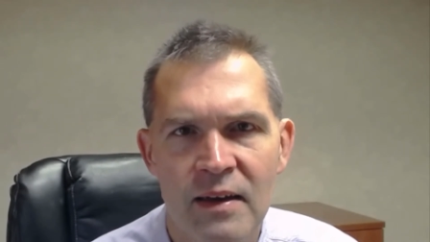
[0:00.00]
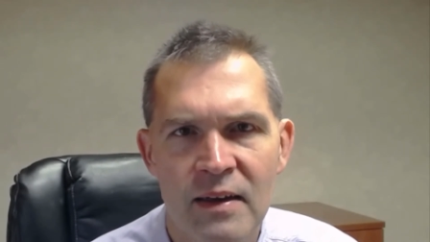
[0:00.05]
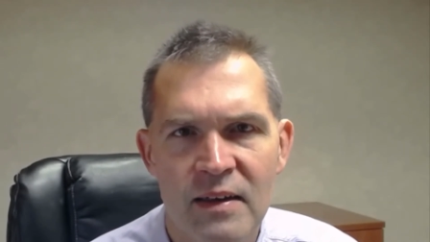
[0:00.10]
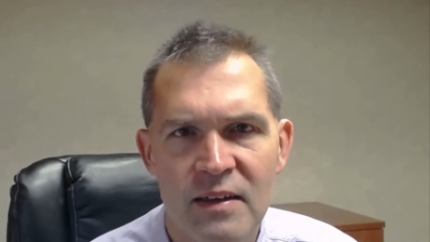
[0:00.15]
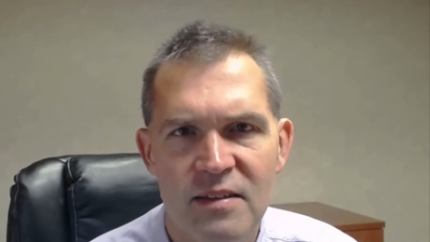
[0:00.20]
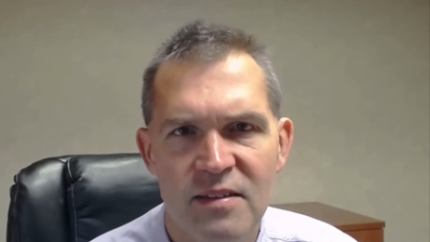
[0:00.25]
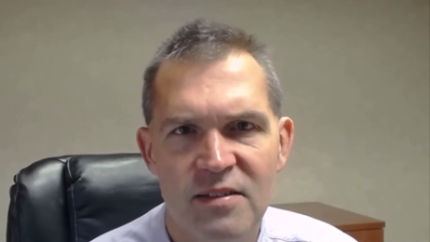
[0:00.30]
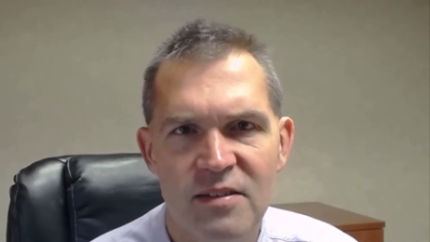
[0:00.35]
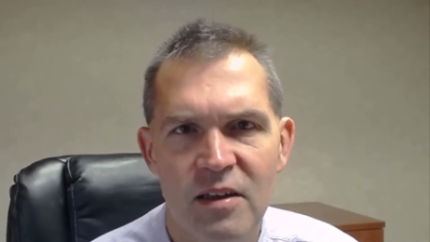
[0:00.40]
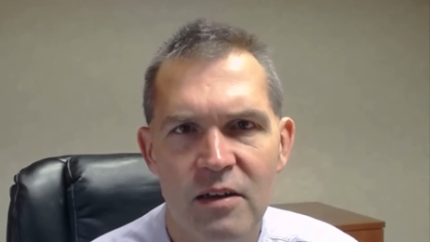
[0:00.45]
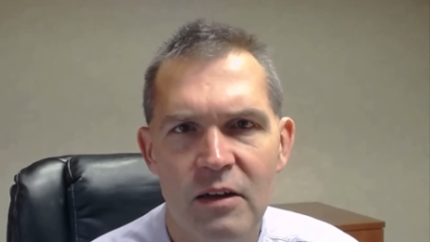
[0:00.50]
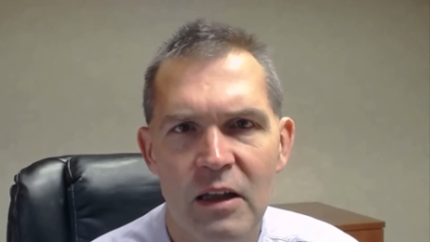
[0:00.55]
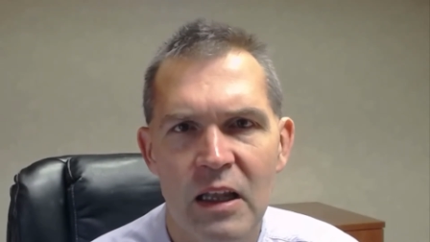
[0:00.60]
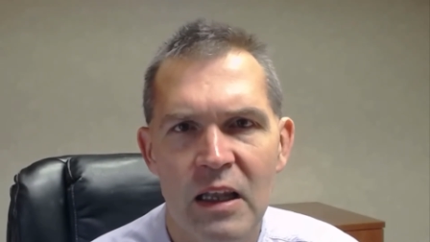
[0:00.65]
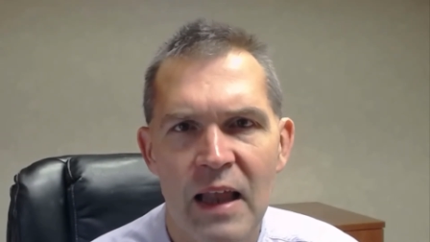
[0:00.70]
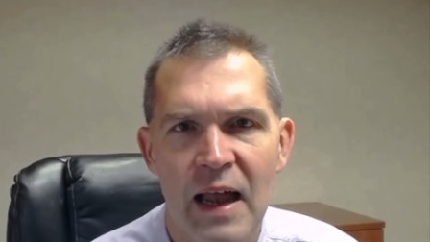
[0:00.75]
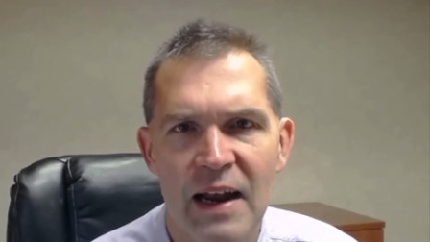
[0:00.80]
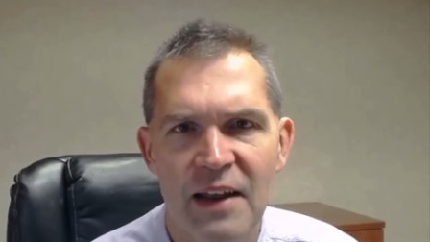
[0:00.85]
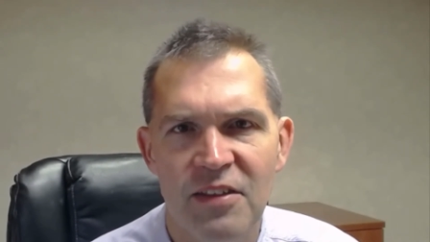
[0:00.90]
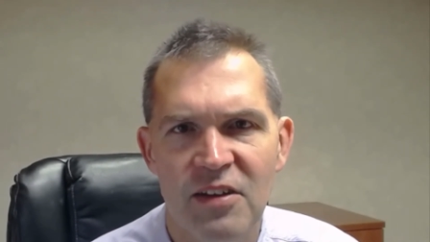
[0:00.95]
still a
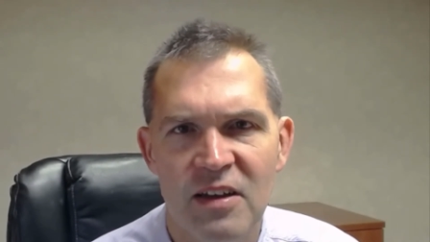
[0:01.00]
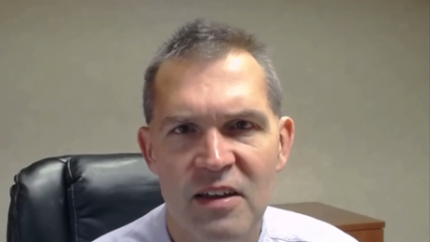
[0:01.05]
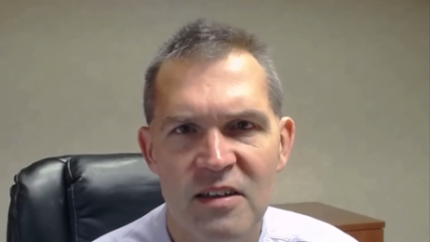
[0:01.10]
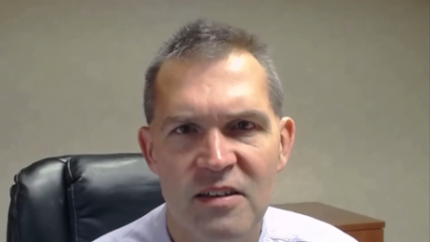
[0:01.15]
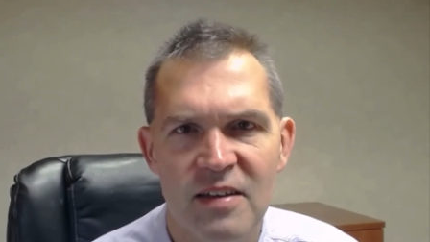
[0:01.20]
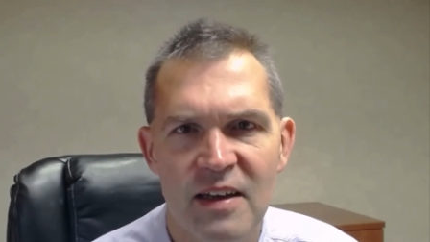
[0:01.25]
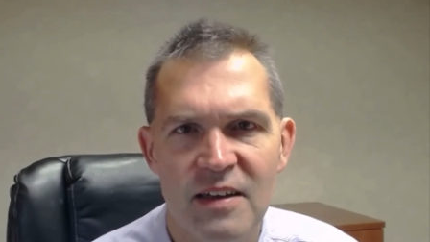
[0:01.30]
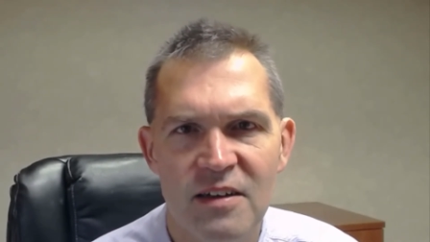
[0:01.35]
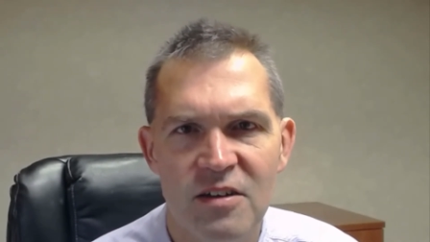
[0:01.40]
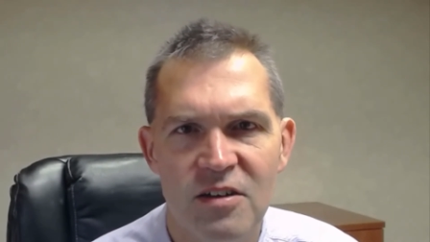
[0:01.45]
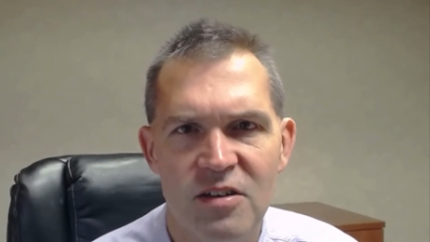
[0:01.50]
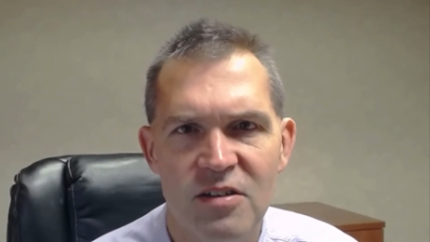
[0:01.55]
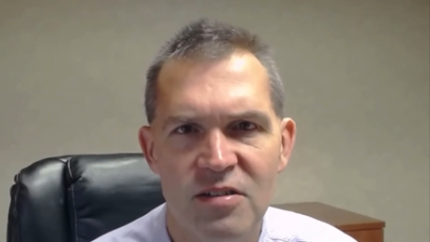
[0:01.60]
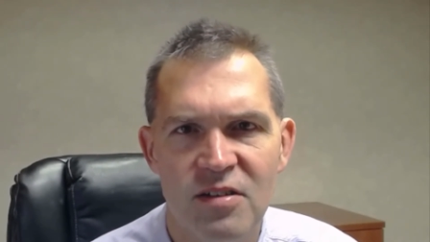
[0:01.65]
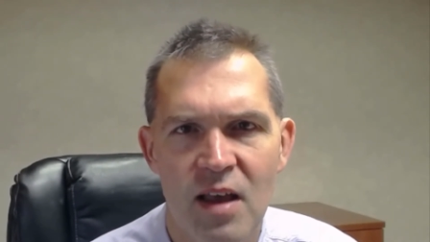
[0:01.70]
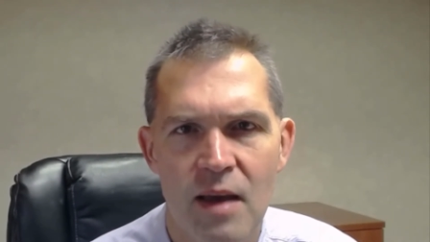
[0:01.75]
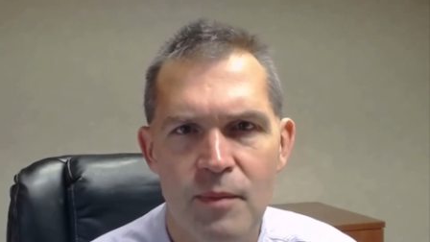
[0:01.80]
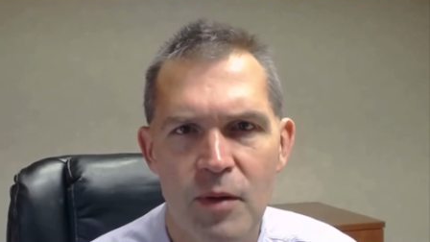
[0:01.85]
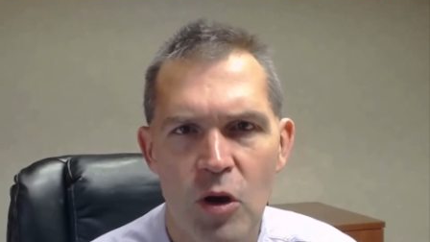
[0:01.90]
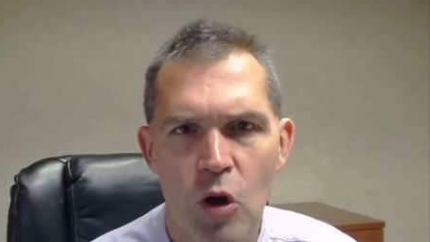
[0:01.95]
lot of the contenders
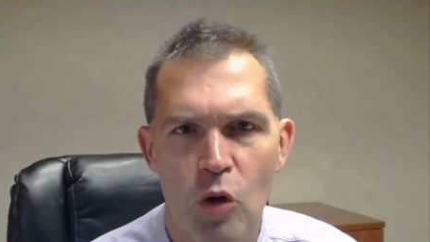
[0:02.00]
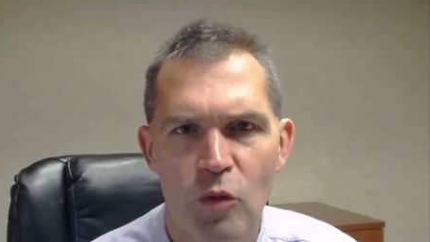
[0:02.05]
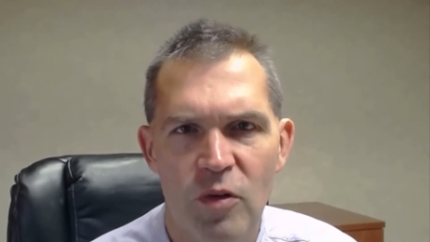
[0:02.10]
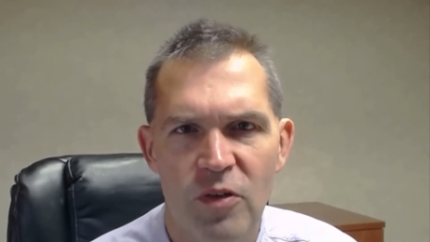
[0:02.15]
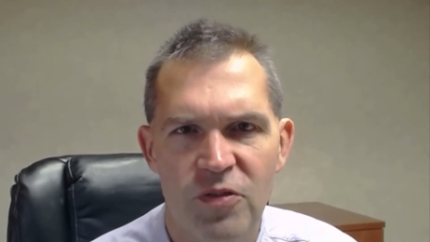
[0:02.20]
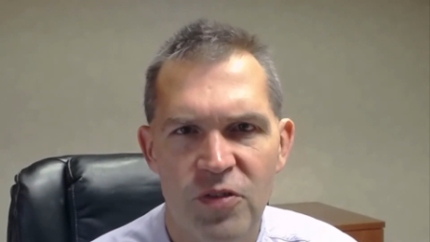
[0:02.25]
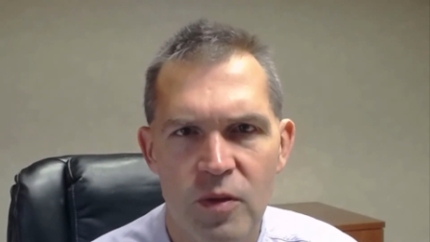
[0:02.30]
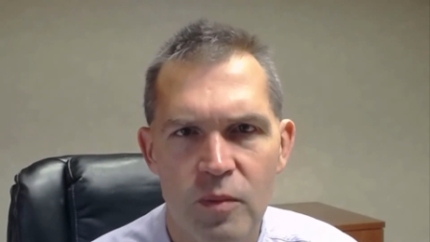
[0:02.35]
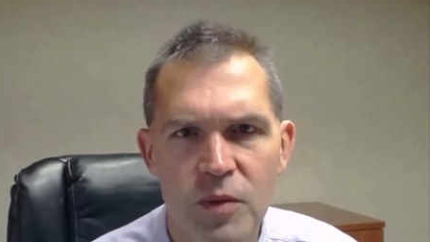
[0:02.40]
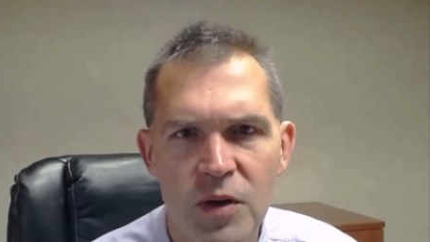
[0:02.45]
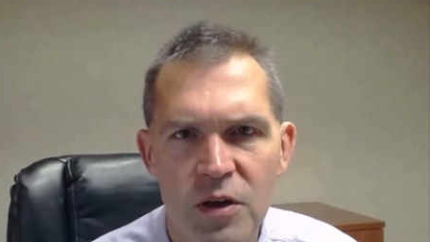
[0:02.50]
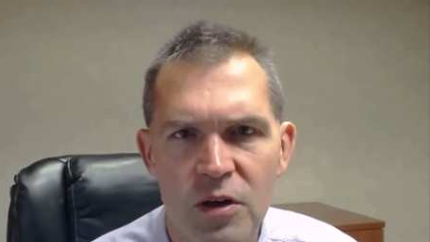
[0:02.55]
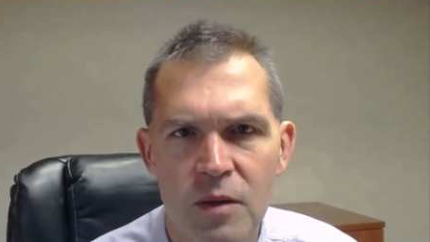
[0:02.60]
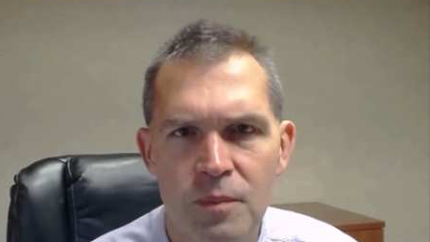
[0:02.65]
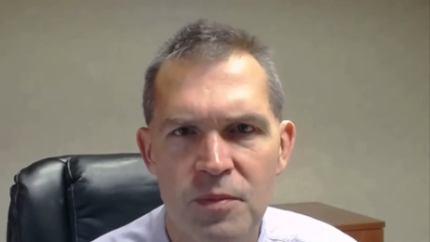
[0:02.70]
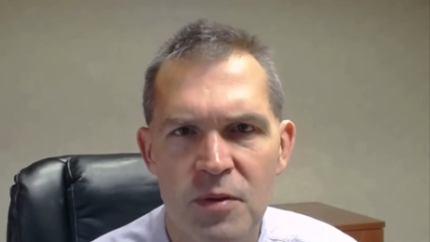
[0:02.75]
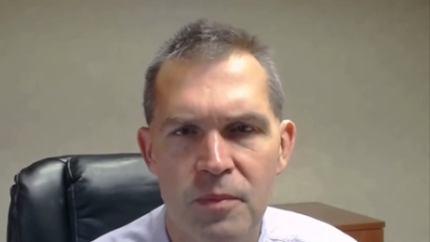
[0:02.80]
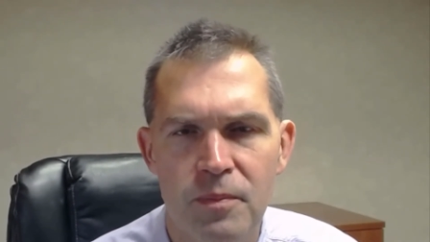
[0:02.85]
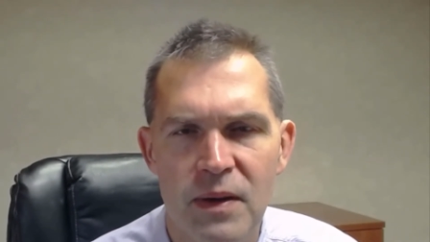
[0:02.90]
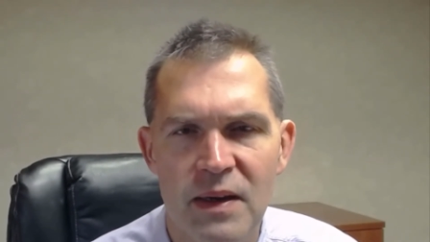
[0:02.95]
coming over from Europe
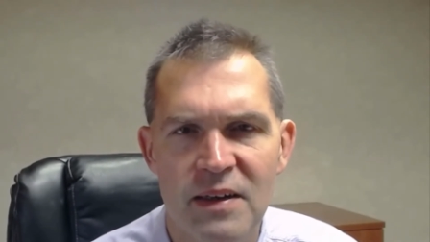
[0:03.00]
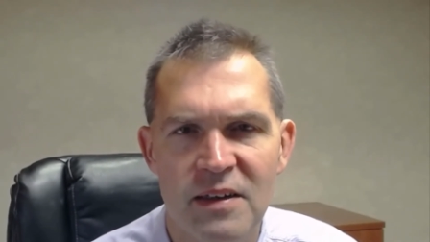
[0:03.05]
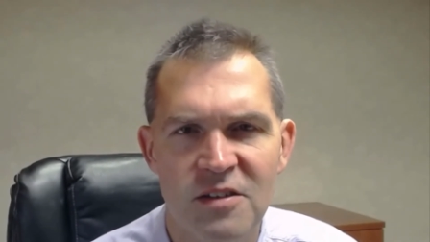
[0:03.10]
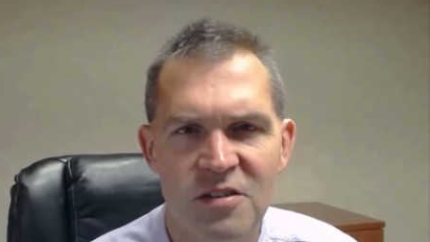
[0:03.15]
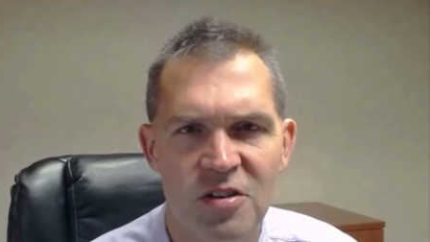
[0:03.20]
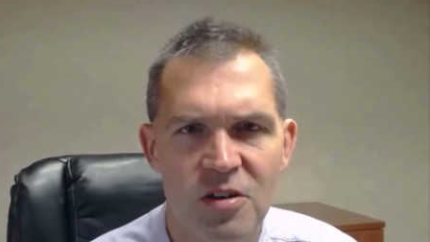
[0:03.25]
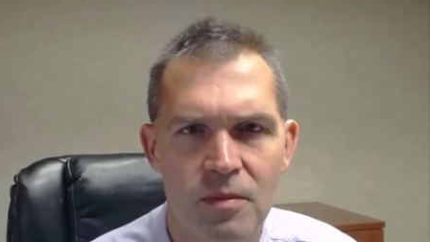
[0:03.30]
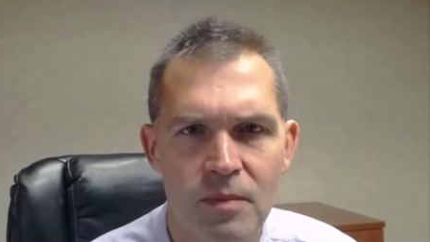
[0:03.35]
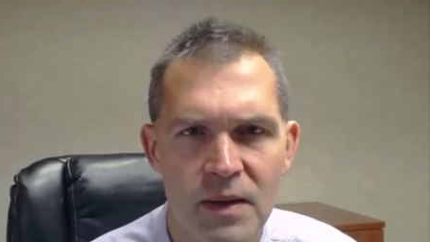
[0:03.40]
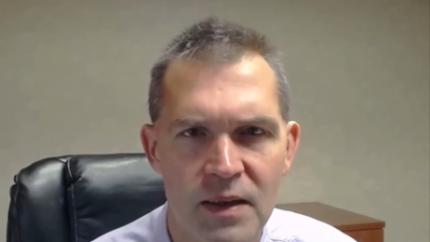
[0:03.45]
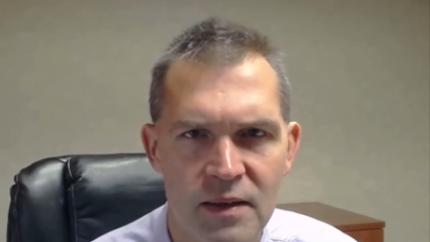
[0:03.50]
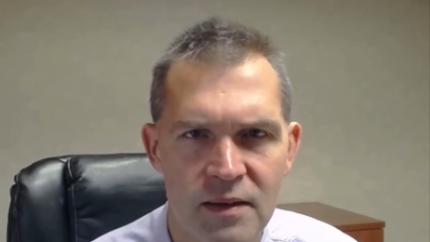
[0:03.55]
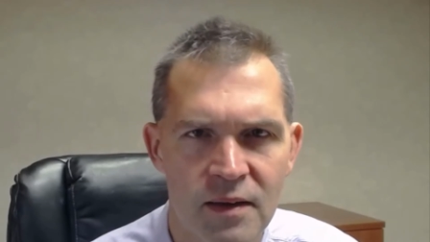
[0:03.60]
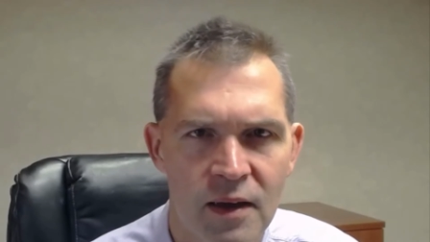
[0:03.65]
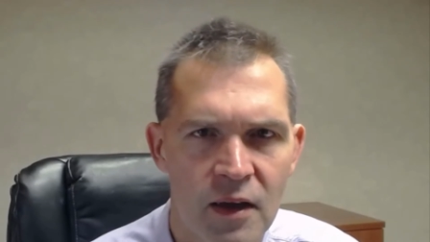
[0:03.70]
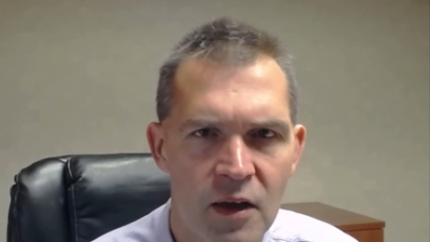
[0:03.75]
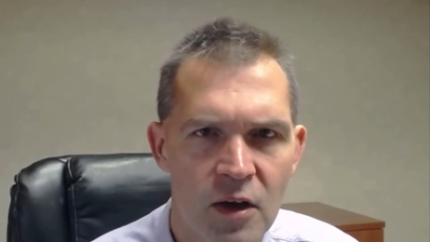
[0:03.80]
to be determined.